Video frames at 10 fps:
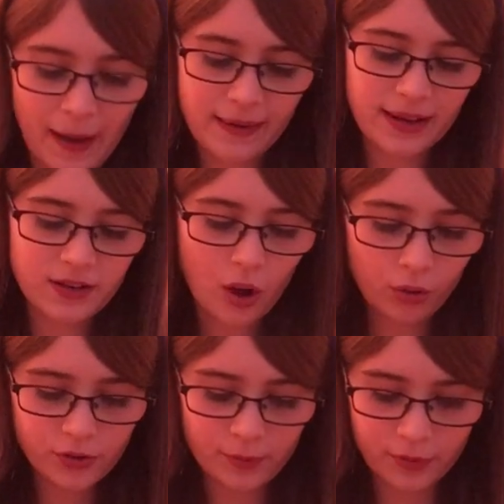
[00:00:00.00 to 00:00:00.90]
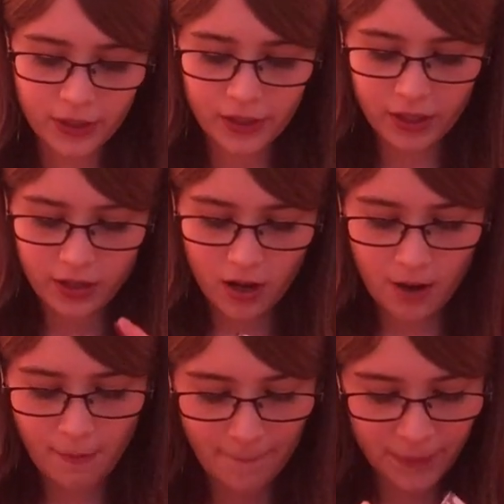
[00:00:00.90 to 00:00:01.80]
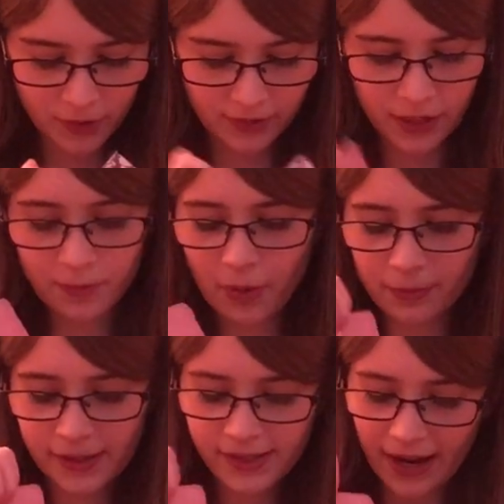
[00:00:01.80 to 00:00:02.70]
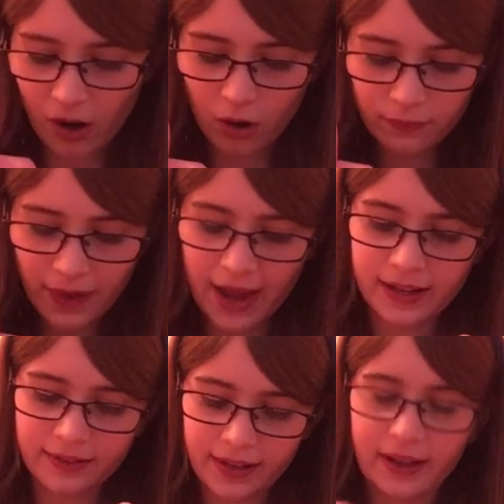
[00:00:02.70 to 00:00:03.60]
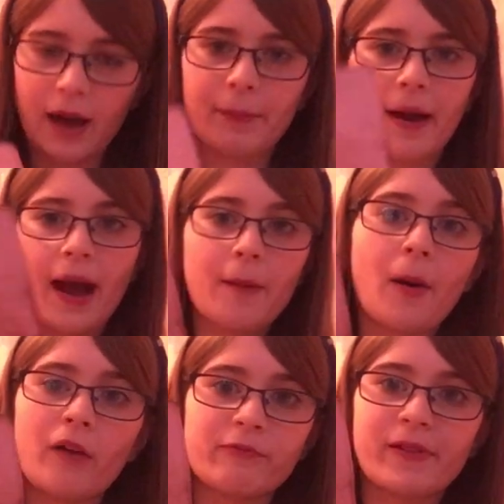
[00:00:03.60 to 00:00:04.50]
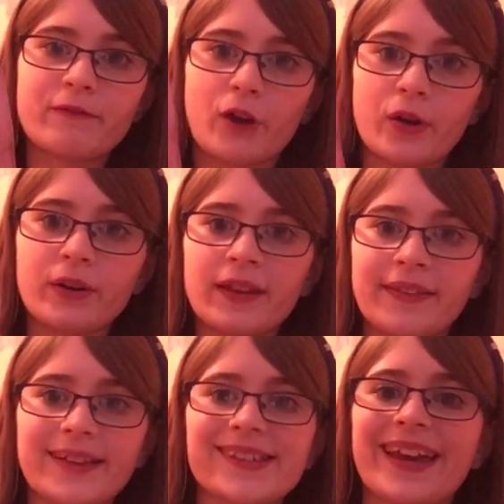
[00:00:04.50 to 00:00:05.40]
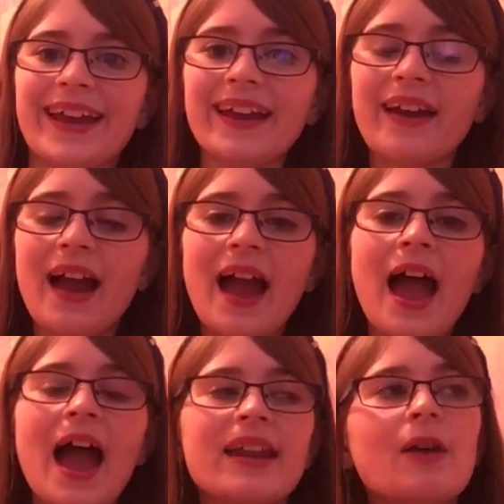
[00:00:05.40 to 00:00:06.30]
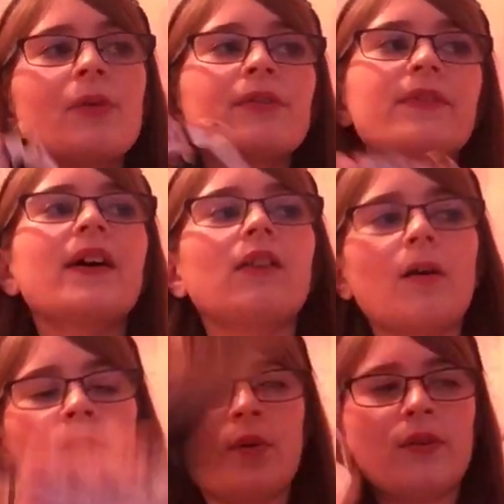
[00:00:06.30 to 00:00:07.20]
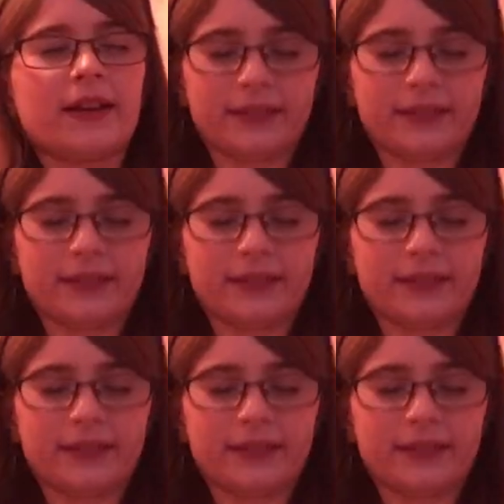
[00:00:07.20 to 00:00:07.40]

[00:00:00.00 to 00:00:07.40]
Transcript: bag. It holds up pretty good. Um, but the only problem is I can't fit anything up apart from my phone and that's it. And I want to fit a lot more